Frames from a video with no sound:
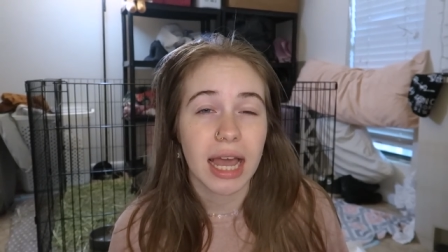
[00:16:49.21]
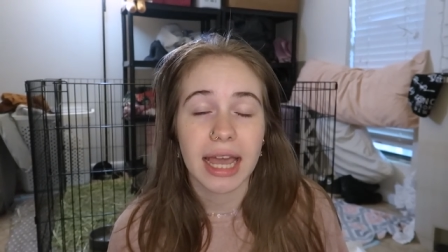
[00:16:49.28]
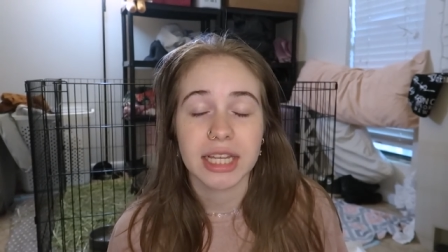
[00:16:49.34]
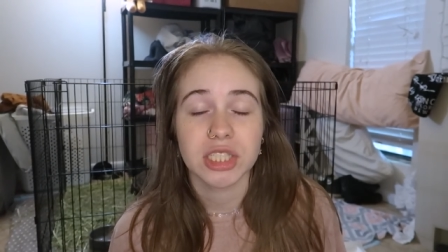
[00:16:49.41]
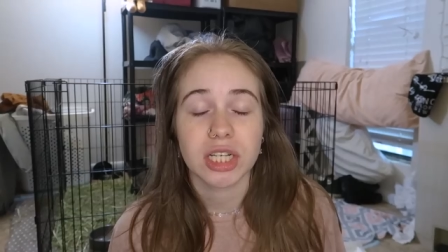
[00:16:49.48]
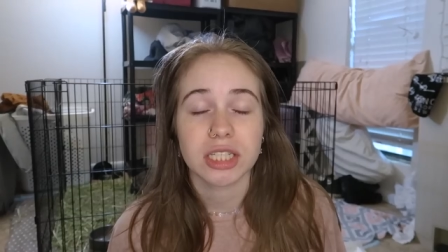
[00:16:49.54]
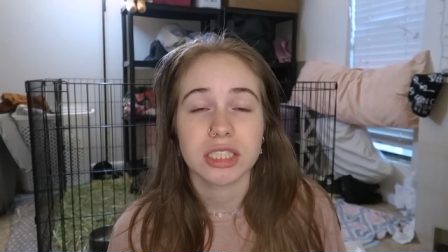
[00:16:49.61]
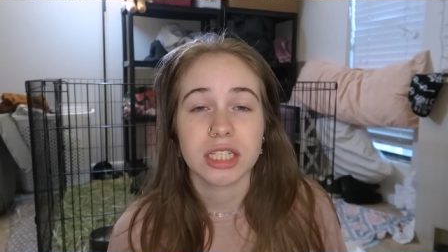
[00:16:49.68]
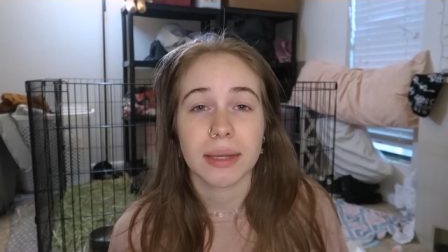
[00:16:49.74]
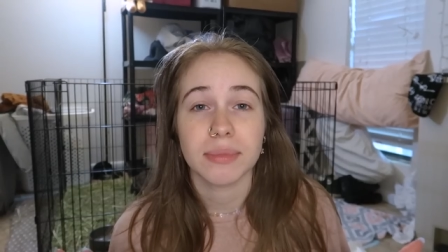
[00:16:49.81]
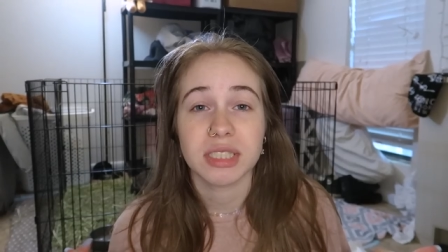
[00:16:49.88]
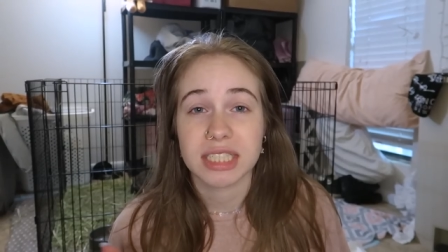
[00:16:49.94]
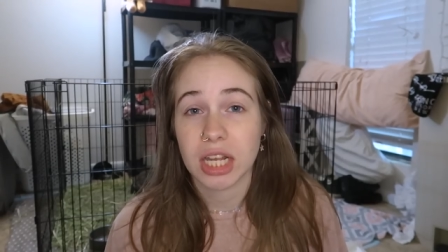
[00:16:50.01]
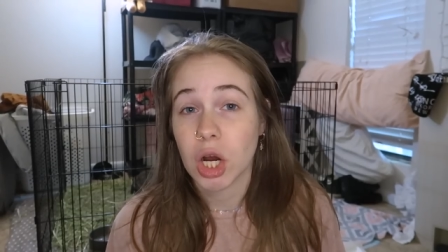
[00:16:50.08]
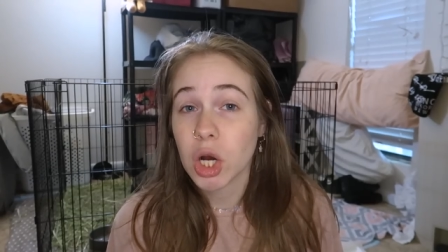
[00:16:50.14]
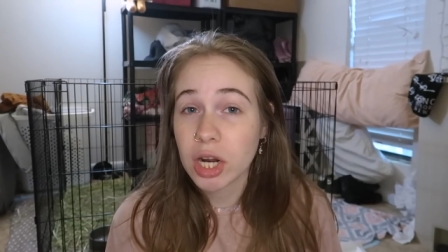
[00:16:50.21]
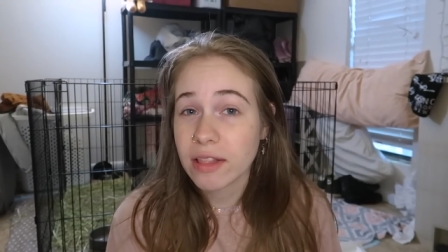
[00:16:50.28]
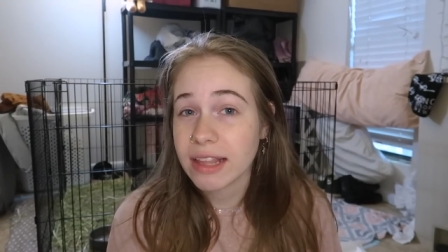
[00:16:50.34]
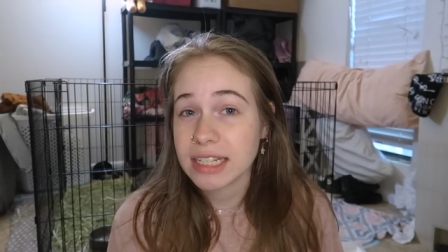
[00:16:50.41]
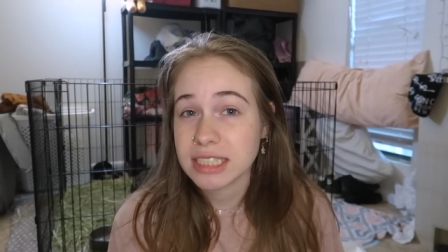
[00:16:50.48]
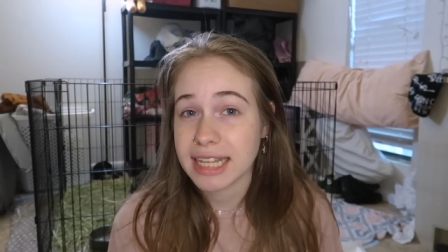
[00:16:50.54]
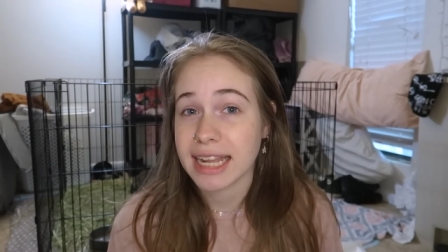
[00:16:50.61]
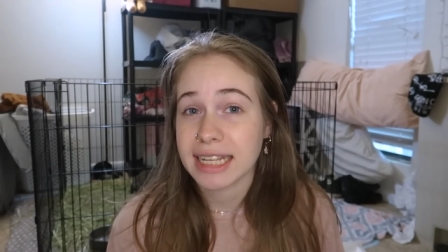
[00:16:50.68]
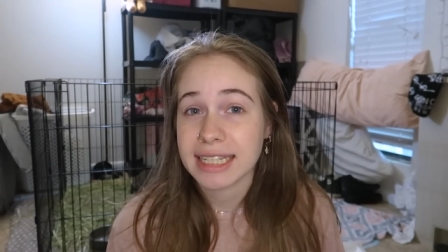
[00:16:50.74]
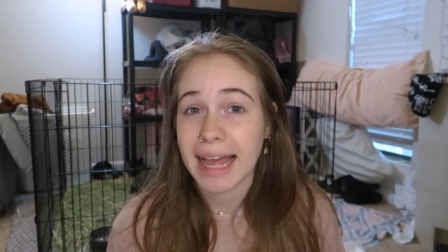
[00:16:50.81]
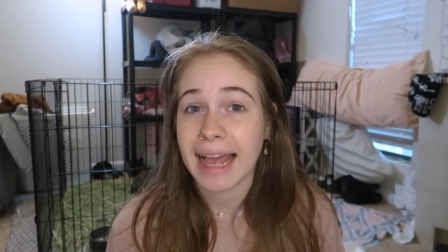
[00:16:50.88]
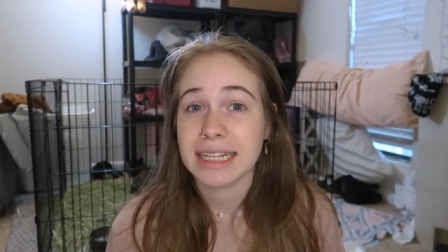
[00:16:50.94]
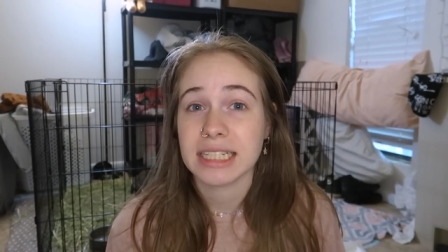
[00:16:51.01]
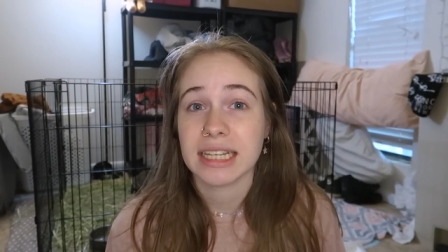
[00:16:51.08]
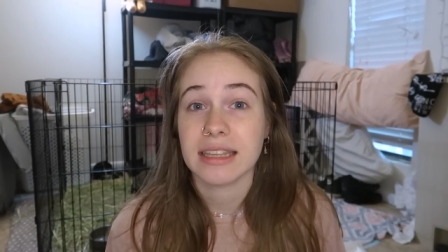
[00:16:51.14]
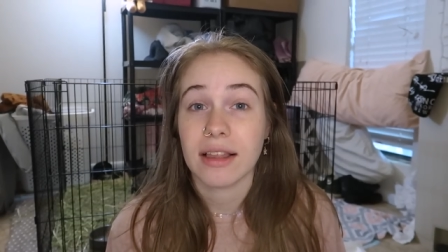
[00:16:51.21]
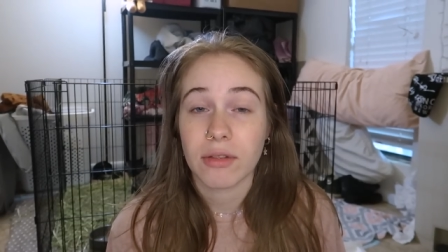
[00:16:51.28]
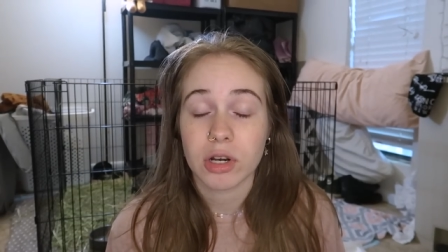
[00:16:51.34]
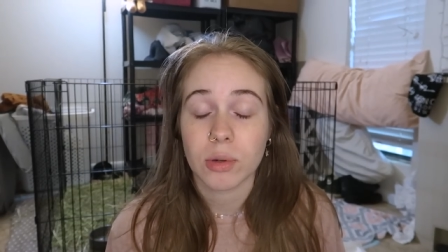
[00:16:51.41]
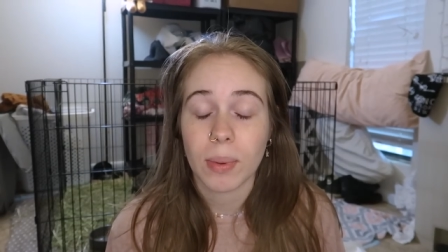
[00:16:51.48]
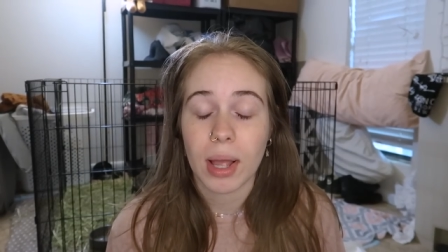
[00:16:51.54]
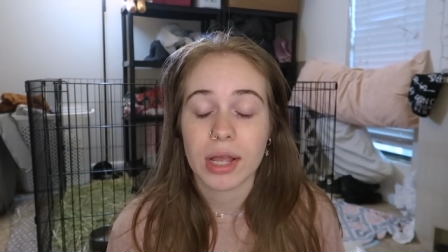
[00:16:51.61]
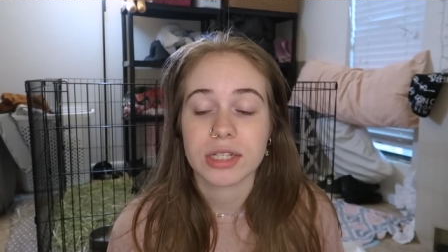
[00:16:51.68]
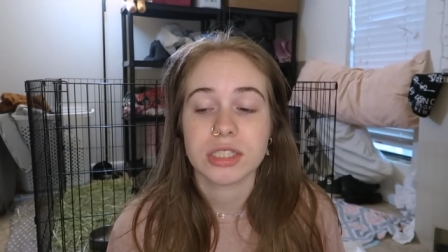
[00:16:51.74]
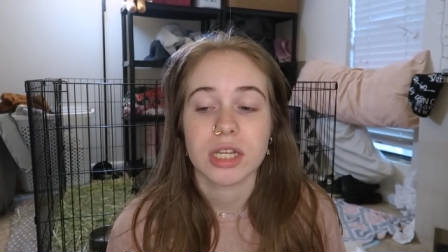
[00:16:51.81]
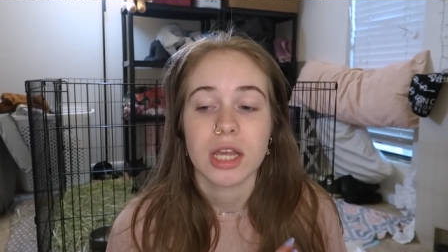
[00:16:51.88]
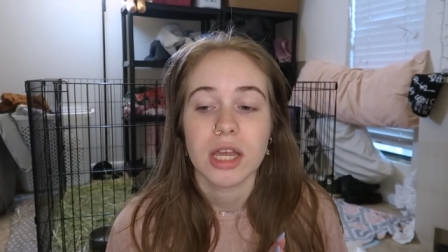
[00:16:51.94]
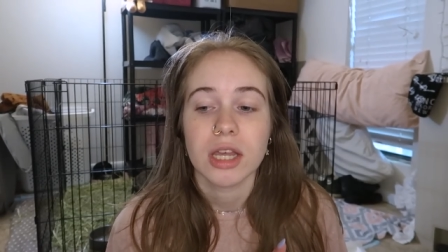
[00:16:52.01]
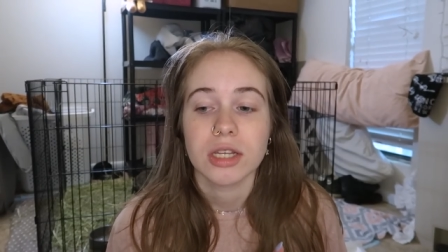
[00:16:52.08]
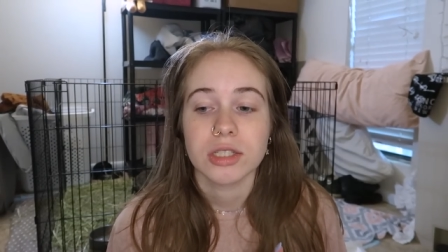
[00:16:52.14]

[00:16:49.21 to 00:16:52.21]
I just am currently sanitizing the litter box.